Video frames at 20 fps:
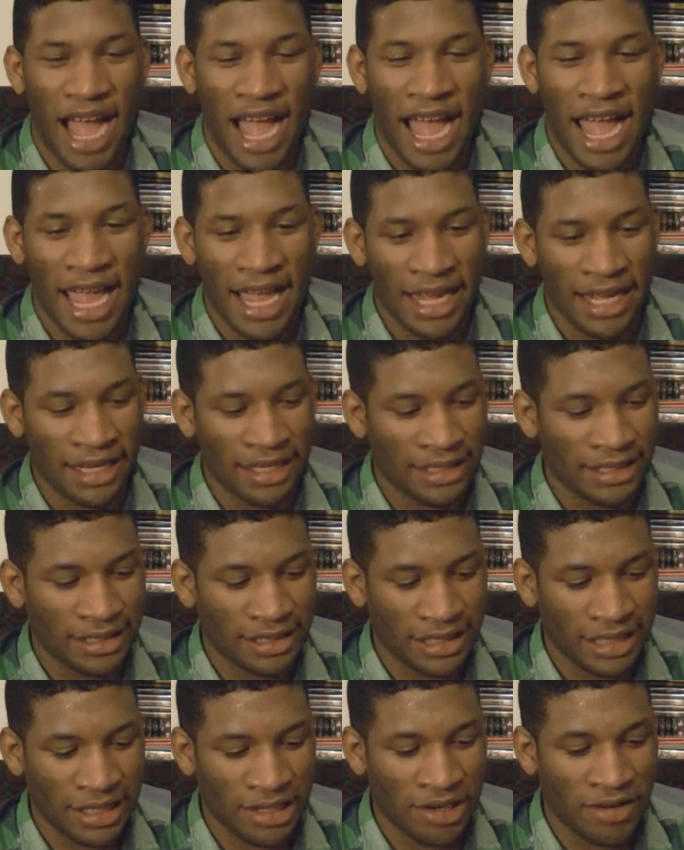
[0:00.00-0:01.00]
I
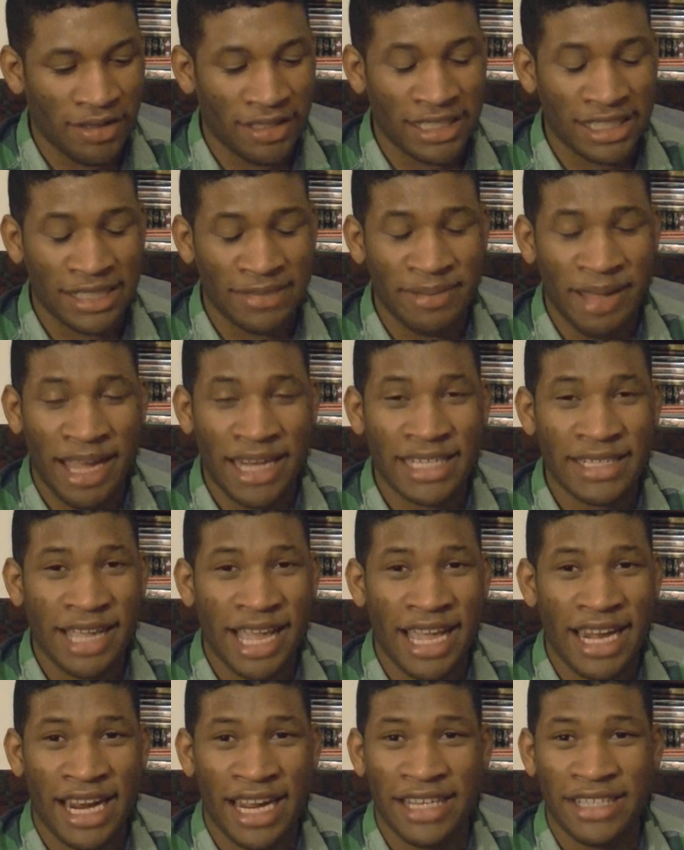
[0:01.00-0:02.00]
didn't know what to expect,
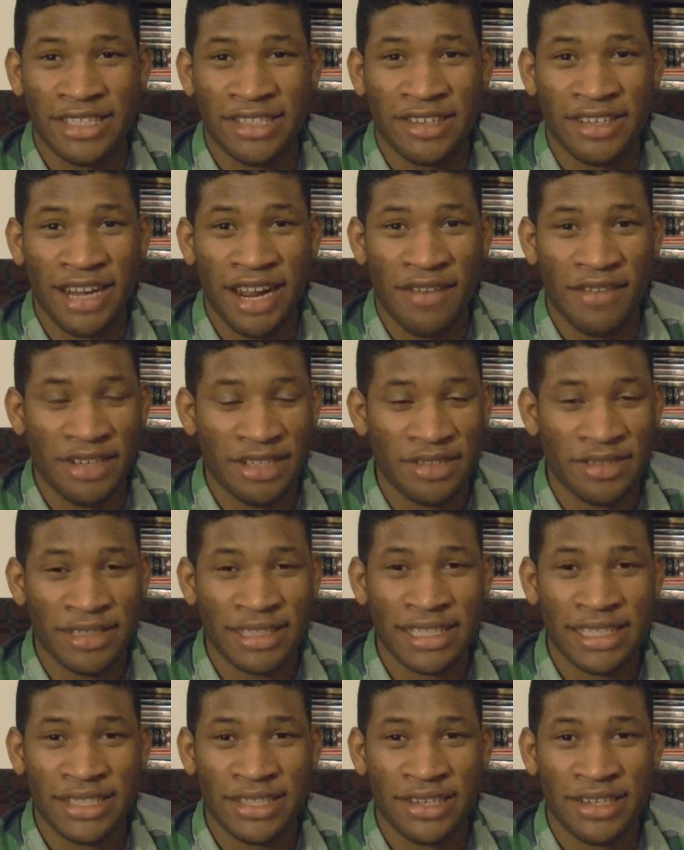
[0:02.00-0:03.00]
and I enjoyed every
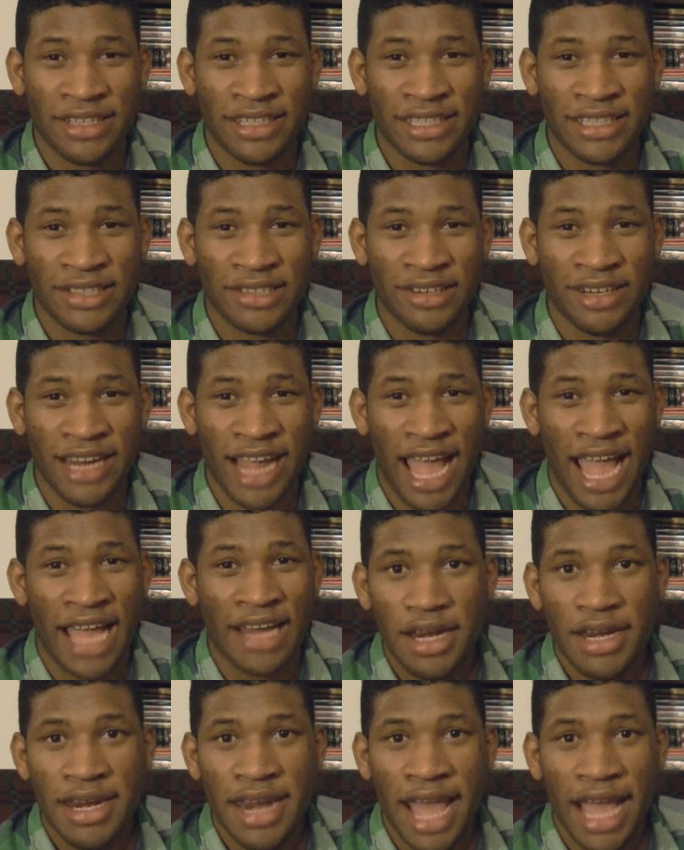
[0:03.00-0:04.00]
twist and turn the story
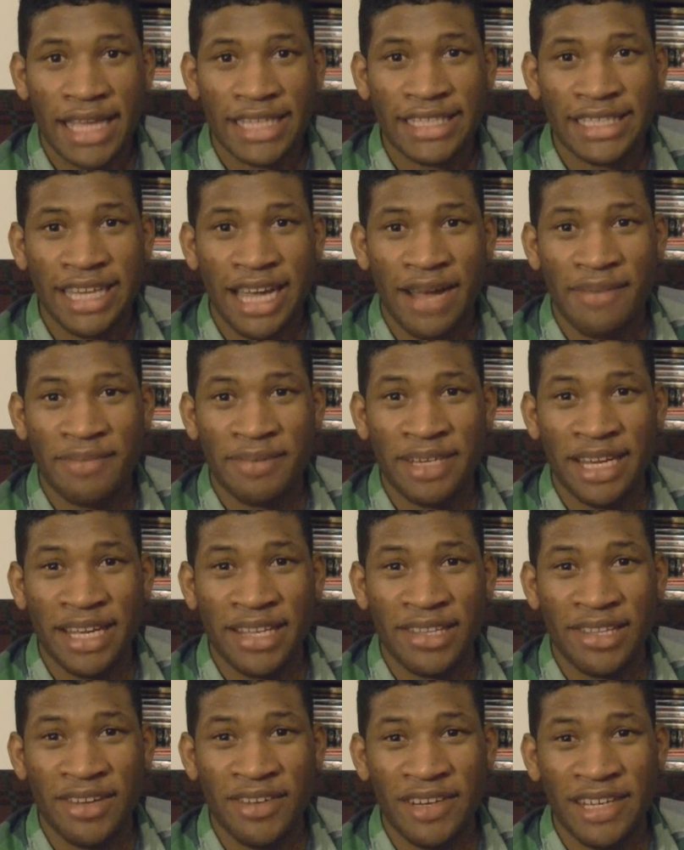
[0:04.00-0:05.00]
had. Next up,
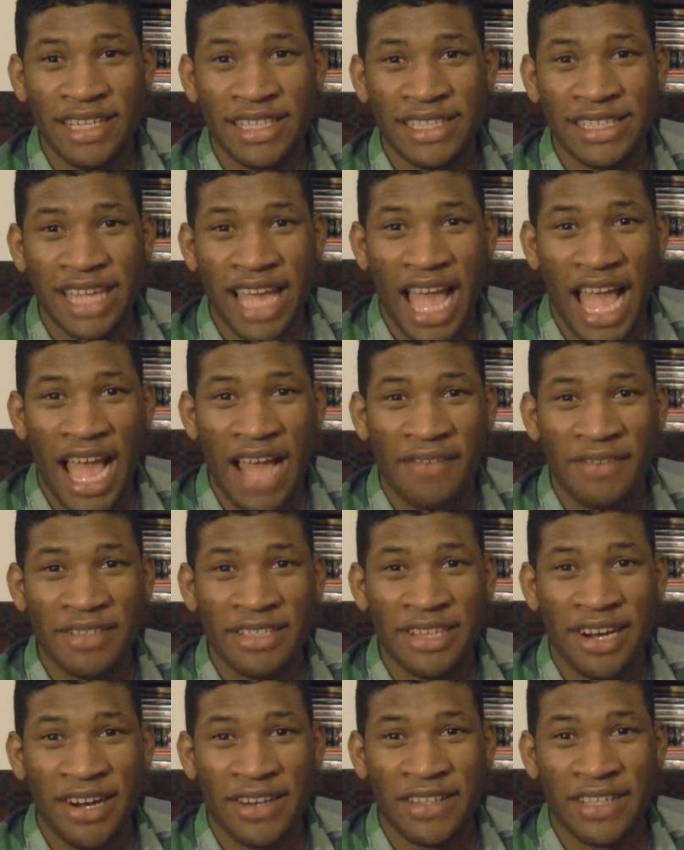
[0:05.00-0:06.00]
Nickelodeon's
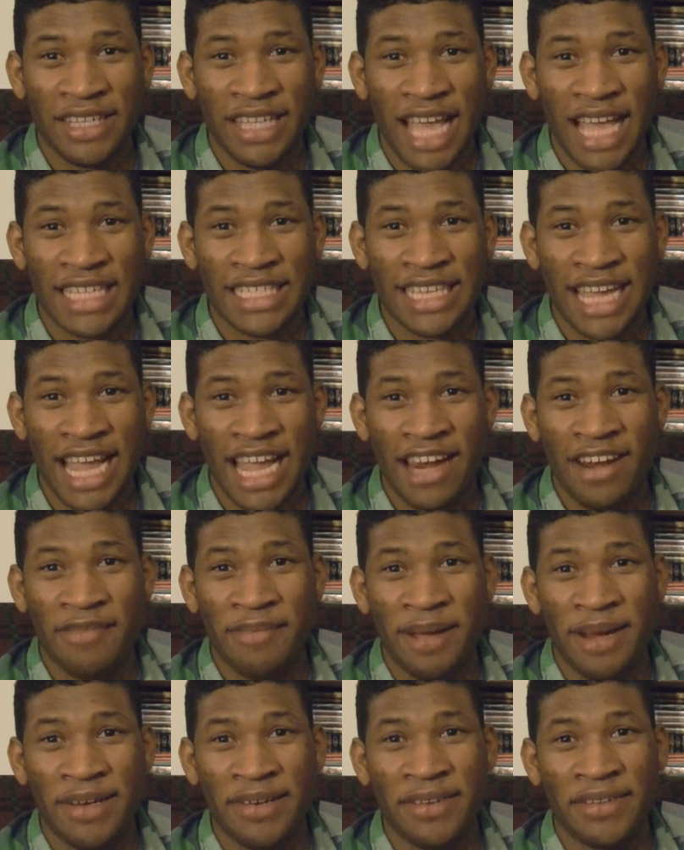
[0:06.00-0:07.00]
Avatar: The Last
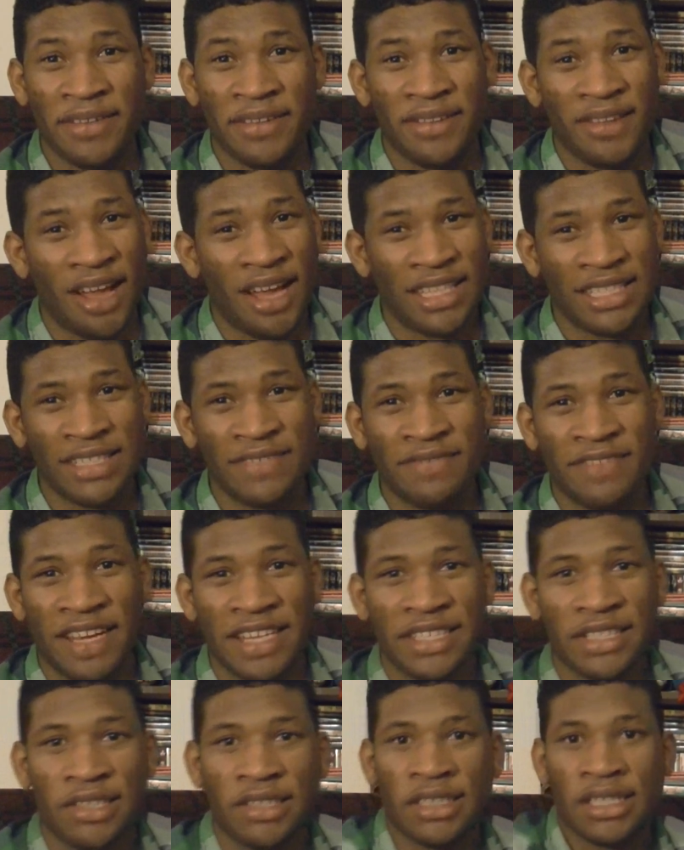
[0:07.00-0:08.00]
Airbender, The Lost
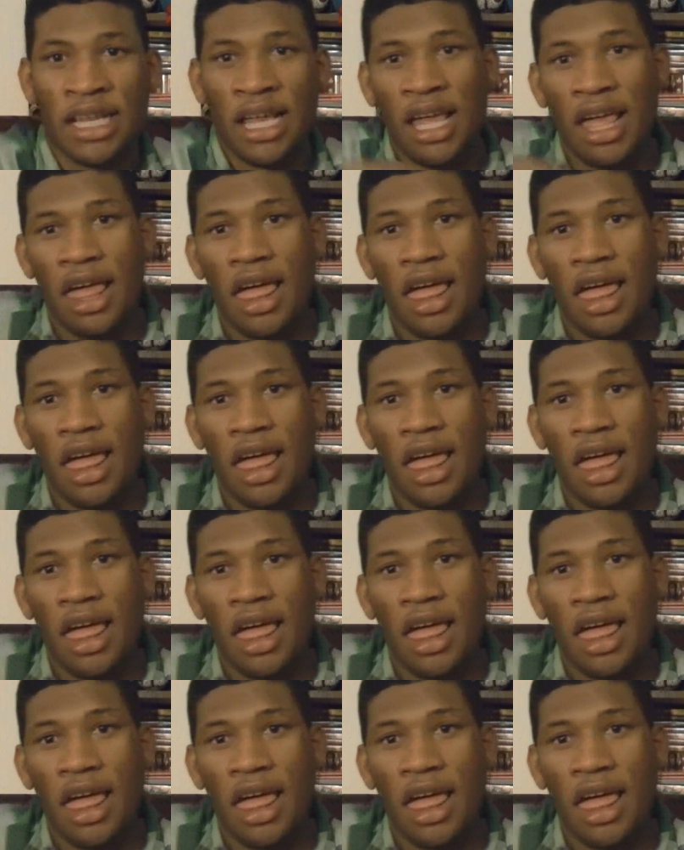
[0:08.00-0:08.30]
Adventures.